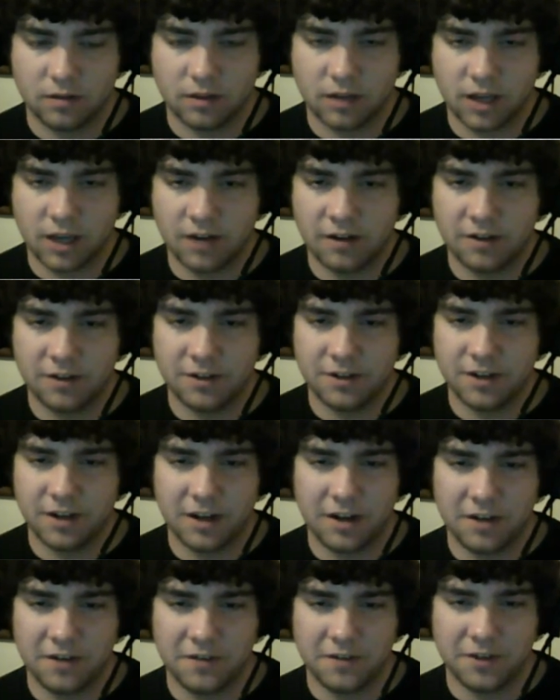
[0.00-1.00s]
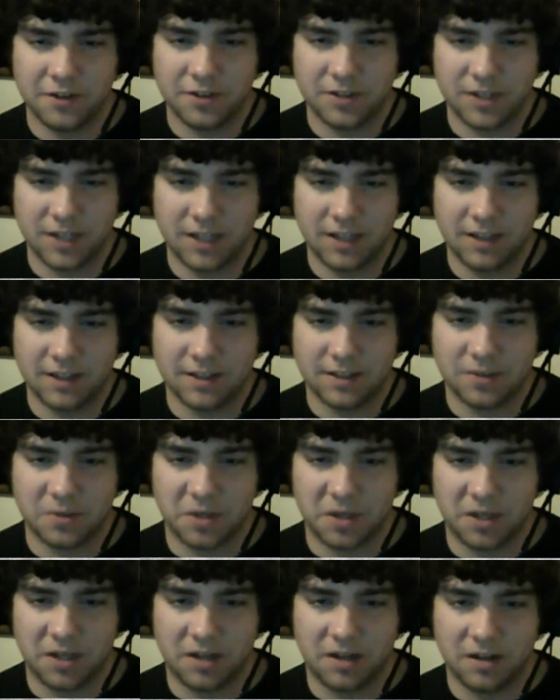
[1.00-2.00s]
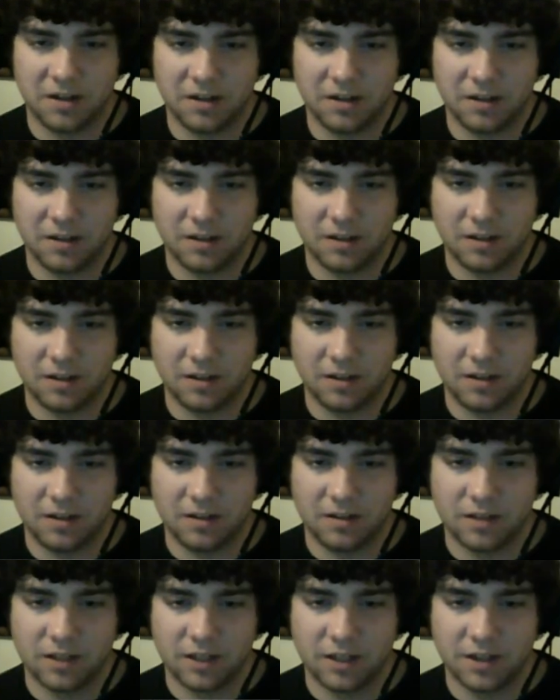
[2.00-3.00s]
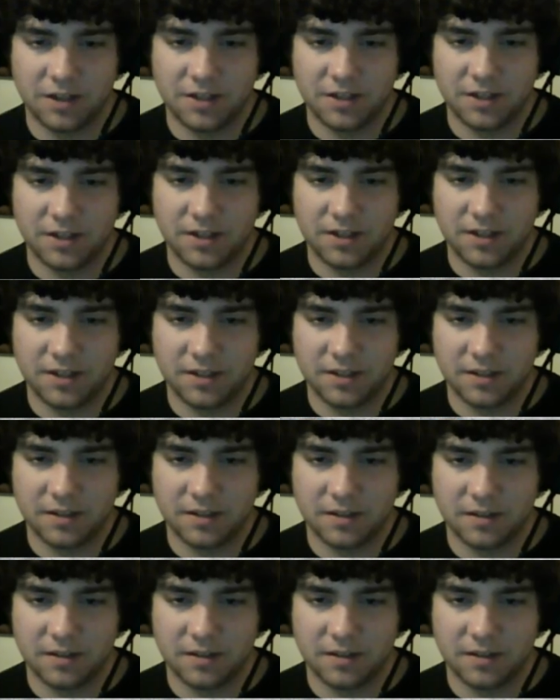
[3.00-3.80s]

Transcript: I don't I don't even understand this right here. Like, are you serious?